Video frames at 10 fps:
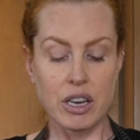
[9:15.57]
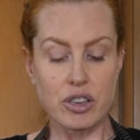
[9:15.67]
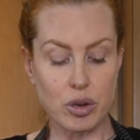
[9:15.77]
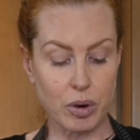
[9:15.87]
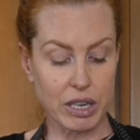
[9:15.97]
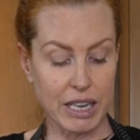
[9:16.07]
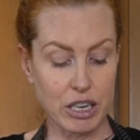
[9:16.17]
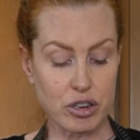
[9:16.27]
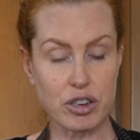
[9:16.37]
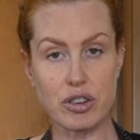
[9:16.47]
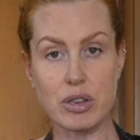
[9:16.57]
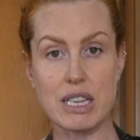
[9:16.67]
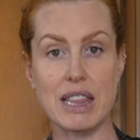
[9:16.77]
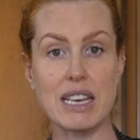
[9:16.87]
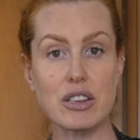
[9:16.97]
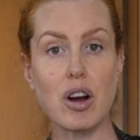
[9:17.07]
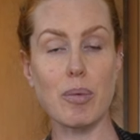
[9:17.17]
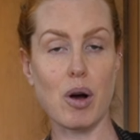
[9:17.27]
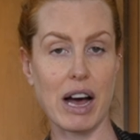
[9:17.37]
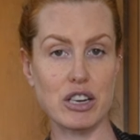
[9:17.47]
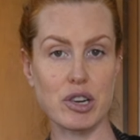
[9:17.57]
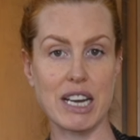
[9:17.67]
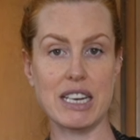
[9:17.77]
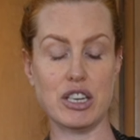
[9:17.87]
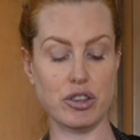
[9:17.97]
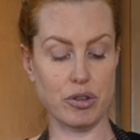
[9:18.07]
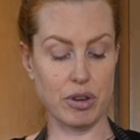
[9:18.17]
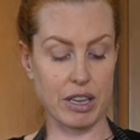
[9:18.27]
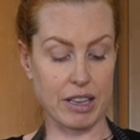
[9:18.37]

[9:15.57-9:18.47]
So we're gonna introduce this carbohydrate to